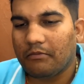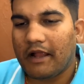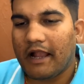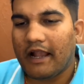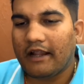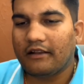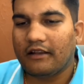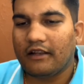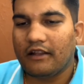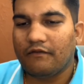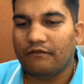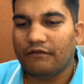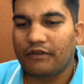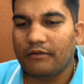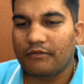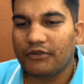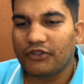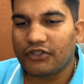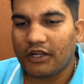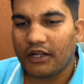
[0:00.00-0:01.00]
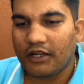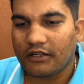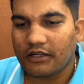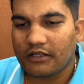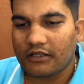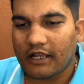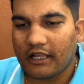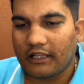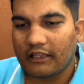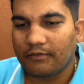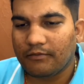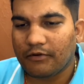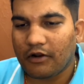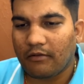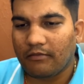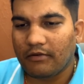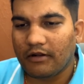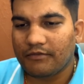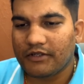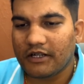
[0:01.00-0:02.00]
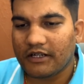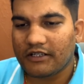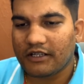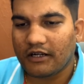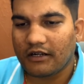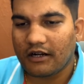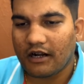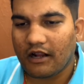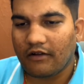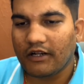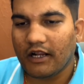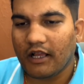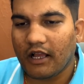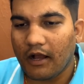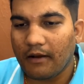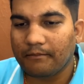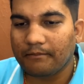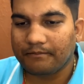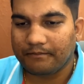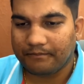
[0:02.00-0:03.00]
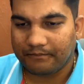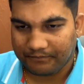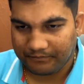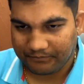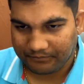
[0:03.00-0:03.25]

bad name, fame, status, health problems, et cetera will come.